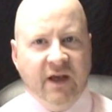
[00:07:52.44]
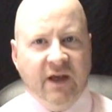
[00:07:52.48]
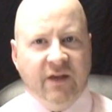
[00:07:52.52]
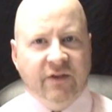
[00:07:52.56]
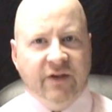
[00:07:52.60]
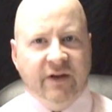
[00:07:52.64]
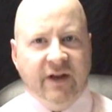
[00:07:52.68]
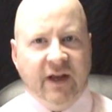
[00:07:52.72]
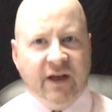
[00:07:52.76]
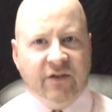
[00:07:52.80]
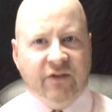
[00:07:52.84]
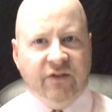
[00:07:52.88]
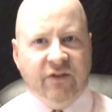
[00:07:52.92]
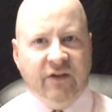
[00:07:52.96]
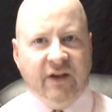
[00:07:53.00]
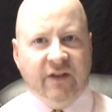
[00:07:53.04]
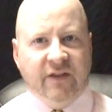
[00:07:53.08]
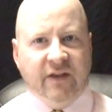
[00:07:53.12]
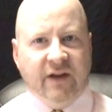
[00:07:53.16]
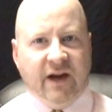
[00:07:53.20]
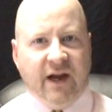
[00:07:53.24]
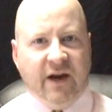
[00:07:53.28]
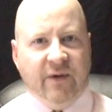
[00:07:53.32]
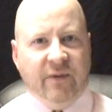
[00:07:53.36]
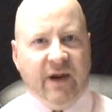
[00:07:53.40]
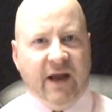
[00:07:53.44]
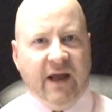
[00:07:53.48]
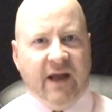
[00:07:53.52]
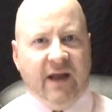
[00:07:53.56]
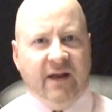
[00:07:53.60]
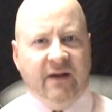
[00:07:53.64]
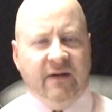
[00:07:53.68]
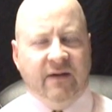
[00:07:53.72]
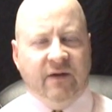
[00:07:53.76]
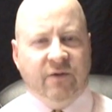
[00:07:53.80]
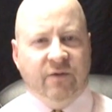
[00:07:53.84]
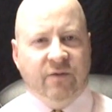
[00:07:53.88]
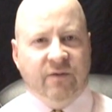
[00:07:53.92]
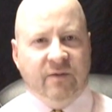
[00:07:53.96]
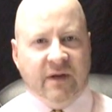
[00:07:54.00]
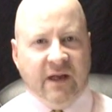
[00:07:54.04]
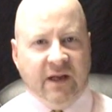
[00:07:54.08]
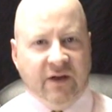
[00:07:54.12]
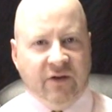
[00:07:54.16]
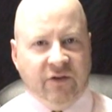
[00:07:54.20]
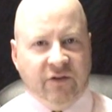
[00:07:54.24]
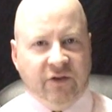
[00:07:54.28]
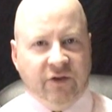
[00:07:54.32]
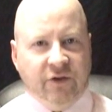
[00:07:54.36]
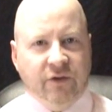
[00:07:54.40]
The next thing that I ran
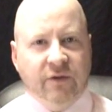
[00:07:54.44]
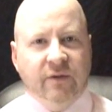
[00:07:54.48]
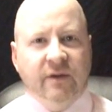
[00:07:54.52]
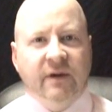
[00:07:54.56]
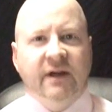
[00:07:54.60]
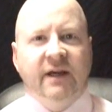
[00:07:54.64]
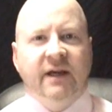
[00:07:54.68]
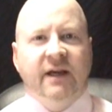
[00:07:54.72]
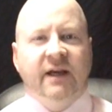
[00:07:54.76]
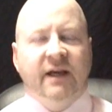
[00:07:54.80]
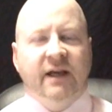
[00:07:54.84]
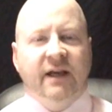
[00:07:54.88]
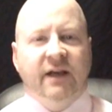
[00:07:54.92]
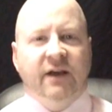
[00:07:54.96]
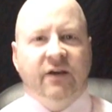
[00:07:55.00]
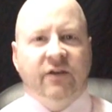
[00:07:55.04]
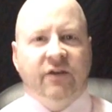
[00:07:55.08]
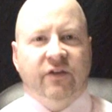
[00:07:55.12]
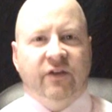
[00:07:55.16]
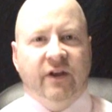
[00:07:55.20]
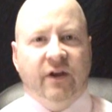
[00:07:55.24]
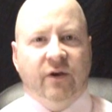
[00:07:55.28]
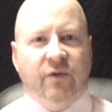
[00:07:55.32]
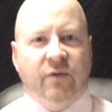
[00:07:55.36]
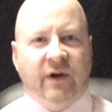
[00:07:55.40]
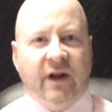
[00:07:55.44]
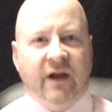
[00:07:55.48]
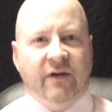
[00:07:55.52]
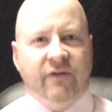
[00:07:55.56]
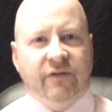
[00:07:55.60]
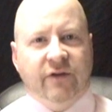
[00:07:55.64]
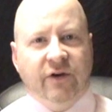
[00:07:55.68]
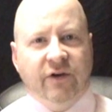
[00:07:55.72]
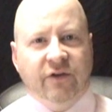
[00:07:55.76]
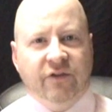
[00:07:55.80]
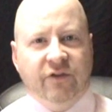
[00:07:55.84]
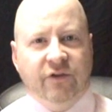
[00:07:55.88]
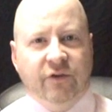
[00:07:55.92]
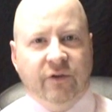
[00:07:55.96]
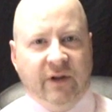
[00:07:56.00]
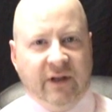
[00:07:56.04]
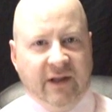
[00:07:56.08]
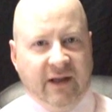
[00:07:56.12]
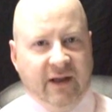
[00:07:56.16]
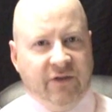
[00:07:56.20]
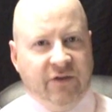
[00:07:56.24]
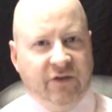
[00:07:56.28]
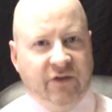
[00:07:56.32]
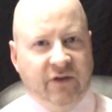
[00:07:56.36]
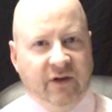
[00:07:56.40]
into is that when I first do a
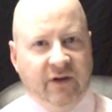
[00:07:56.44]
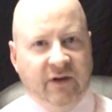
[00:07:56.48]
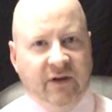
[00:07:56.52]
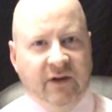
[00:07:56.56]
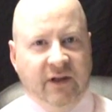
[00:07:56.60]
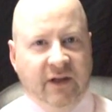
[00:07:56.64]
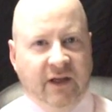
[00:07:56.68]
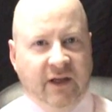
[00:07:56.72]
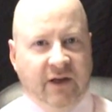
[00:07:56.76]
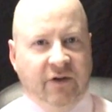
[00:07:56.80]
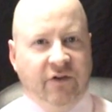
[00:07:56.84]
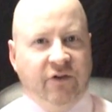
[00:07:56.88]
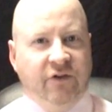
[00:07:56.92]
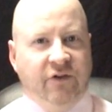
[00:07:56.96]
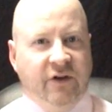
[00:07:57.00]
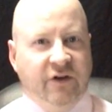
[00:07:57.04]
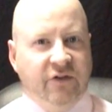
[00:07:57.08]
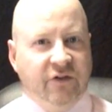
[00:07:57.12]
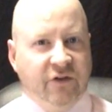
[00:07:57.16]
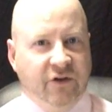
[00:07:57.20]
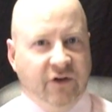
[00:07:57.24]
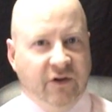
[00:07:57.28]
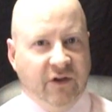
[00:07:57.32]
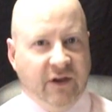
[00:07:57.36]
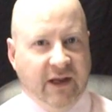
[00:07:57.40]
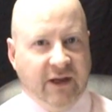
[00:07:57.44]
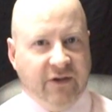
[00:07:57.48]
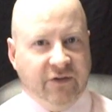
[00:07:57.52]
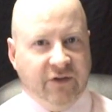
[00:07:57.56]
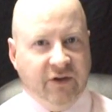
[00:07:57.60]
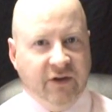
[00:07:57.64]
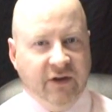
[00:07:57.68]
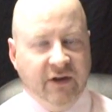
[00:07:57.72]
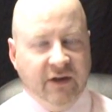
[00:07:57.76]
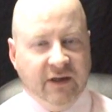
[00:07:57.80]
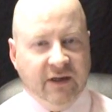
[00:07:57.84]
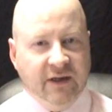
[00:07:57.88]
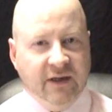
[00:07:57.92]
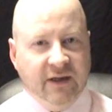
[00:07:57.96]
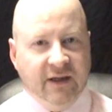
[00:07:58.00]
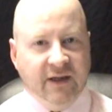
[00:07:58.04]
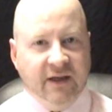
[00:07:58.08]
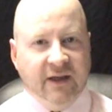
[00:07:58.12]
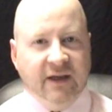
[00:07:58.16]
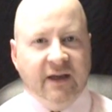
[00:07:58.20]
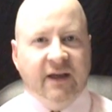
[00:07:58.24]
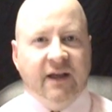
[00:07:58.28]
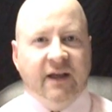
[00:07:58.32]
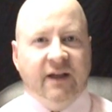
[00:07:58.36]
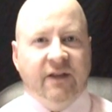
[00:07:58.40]
lesson in a traditional lesson,
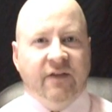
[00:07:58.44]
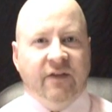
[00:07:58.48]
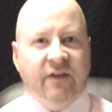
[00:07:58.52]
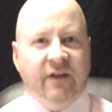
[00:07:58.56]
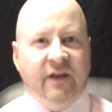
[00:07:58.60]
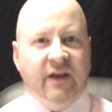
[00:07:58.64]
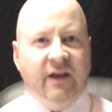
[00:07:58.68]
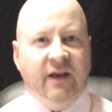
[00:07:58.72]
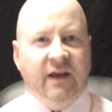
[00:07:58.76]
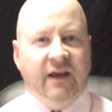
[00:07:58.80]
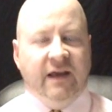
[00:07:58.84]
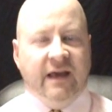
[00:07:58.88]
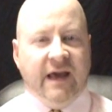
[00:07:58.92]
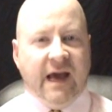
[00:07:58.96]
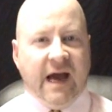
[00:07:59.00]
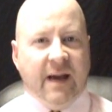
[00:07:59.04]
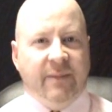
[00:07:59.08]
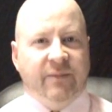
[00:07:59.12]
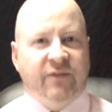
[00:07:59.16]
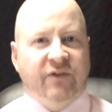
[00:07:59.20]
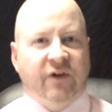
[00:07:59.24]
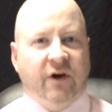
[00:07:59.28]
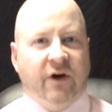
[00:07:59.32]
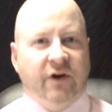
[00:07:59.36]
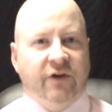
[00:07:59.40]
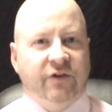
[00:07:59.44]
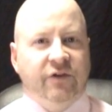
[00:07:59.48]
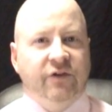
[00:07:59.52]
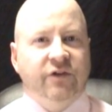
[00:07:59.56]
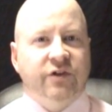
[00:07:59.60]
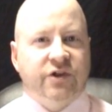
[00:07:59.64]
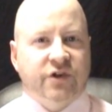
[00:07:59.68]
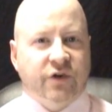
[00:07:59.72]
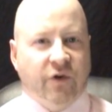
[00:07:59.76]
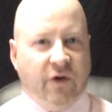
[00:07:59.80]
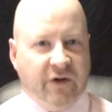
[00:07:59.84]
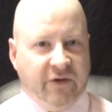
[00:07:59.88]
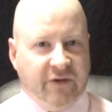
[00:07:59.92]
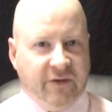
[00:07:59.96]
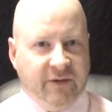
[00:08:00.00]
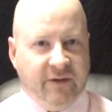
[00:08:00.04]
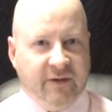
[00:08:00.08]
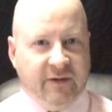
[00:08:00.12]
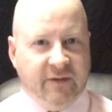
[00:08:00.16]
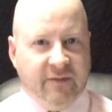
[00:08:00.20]
the gaps are too short.